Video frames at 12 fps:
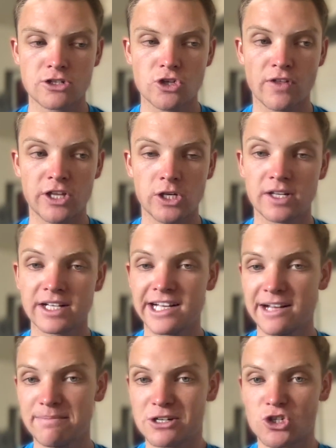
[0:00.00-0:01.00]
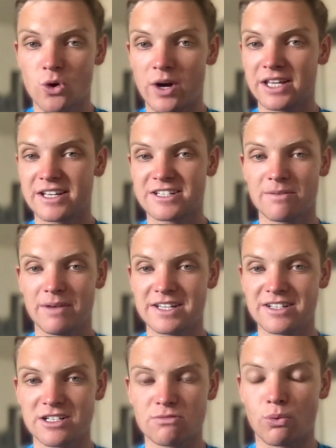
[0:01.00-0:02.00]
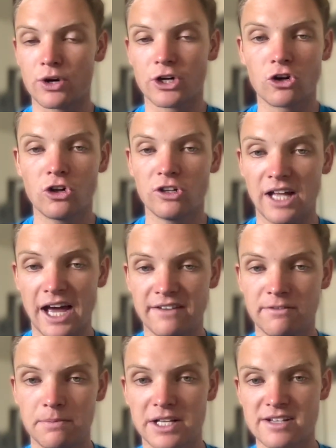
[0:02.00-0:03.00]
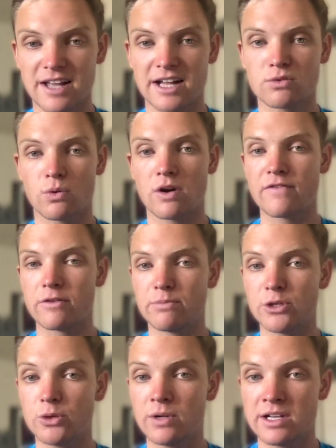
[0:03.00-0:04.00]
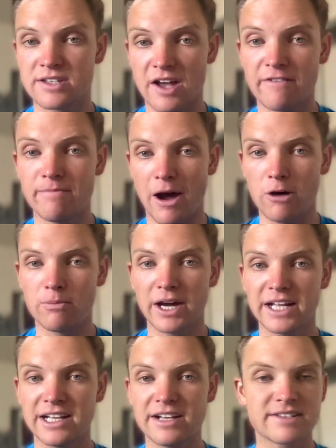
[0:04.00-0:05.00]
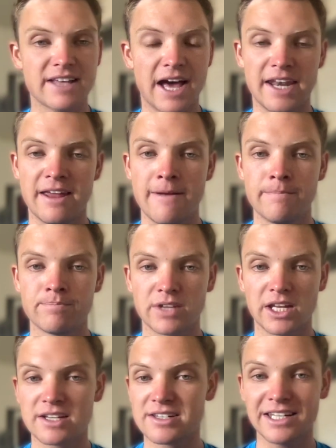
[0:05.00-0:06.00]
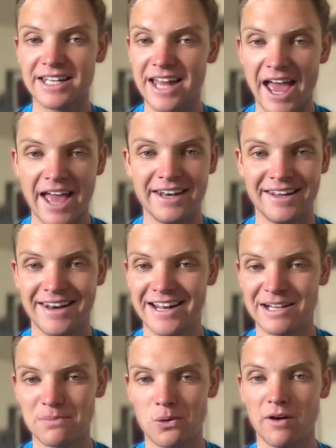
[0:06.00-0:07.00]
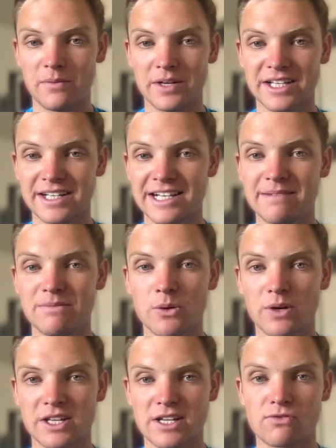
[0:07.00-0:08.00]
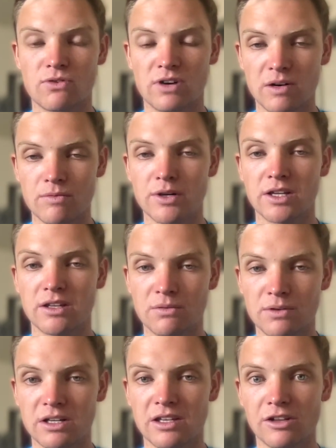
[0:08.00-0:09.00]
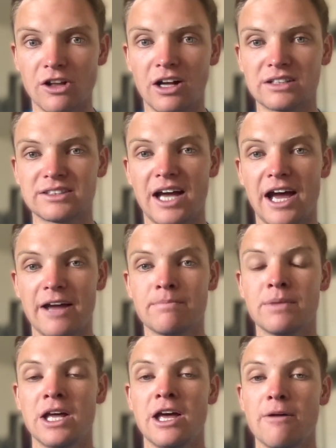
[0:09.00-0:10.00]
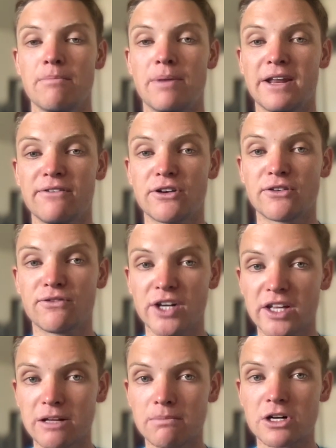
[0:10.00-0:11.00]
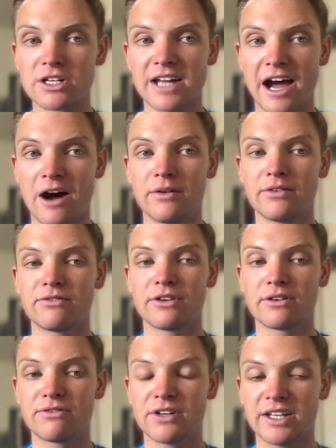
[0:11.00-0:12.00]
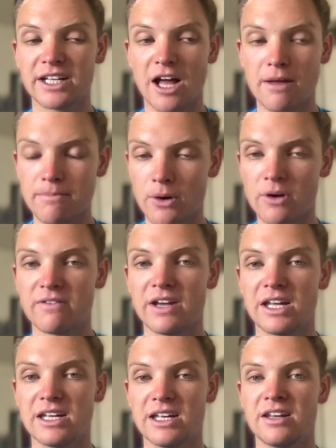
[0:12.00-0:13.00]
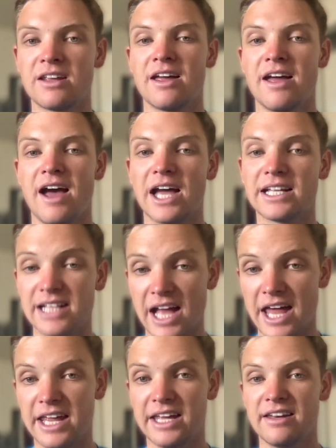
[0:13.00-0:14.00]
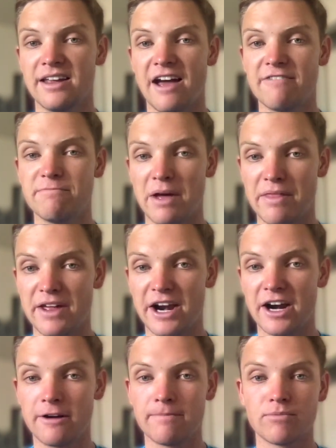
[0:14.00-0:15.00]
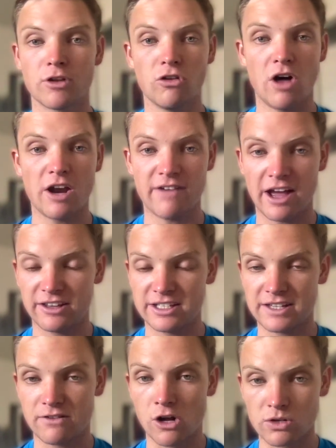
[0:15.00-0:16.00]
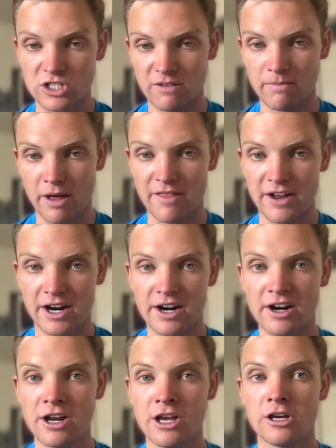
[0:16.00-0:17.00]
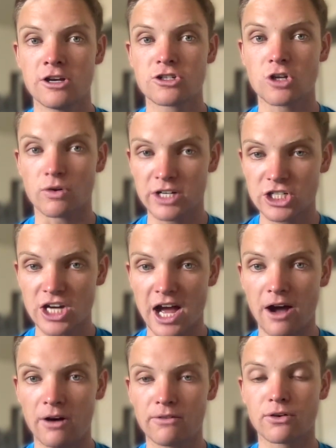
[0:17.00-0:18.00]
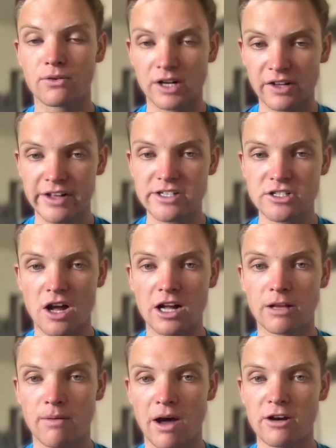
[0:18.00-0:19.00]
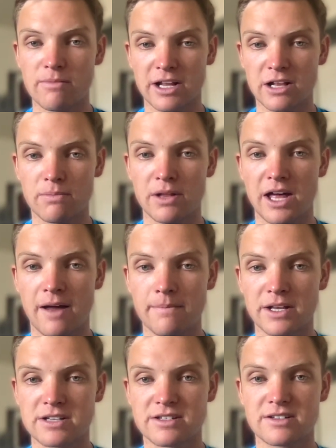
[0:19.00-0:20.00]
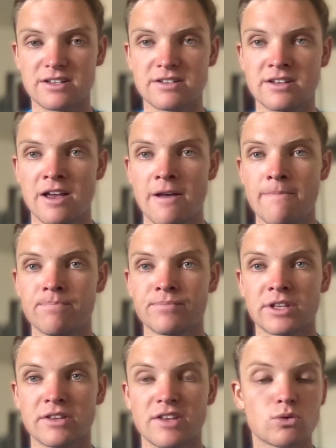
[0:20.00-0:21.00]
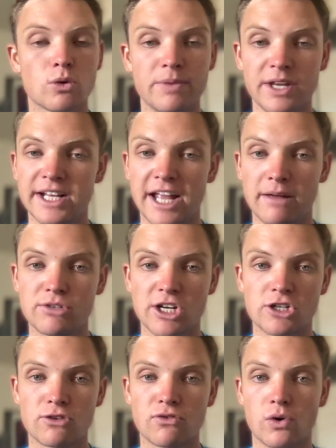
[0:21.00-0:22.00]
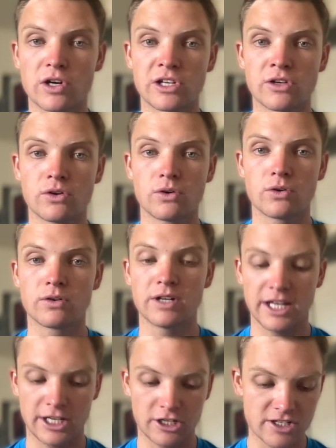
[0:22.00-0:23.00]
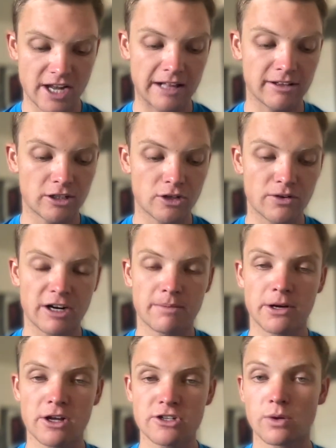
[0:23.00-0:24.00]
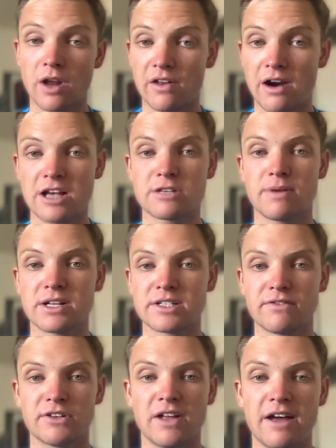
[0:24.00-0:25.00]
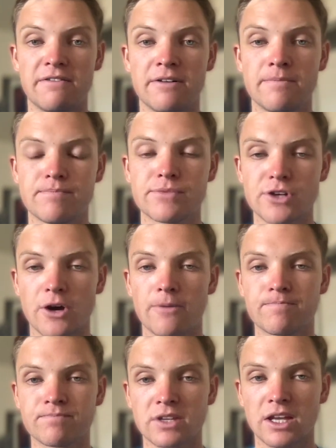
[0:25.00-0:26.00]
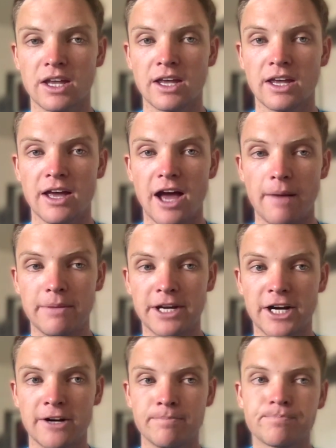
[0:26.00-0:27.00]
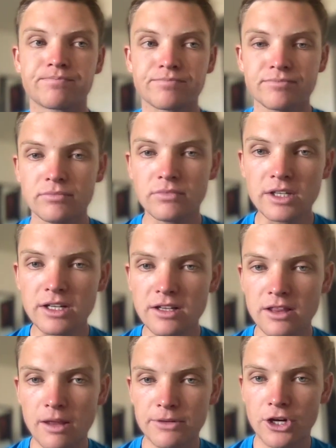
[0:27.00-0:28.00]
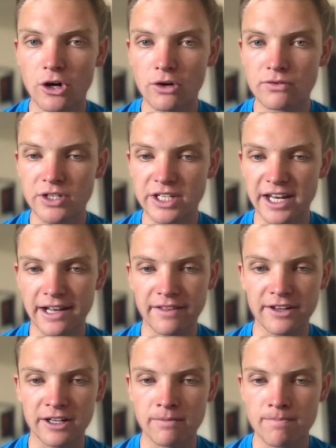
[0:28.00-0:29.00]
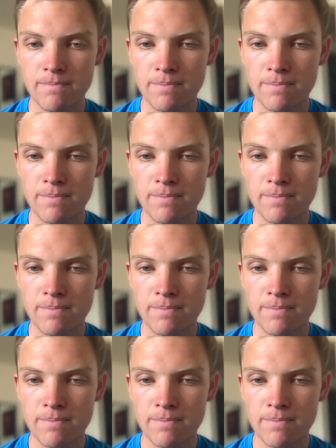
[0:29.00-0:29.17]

so that you can keep enjoying this amazing sport your whole life, because that's one of the beauties of mountain biking, is that it doesn't need to end at any point. We can keep doing this for a really, really long time. But if you're feeling burnt out, if you're feeling unmotivated, I get it. I've been there. A lot of athletes I coached have been there. So reach out for real. Let's talk about it and make a plan, because this will be a game changer for you in your cycling career, but also in other aspects of your life. So I'm here. Let me know if you need anything.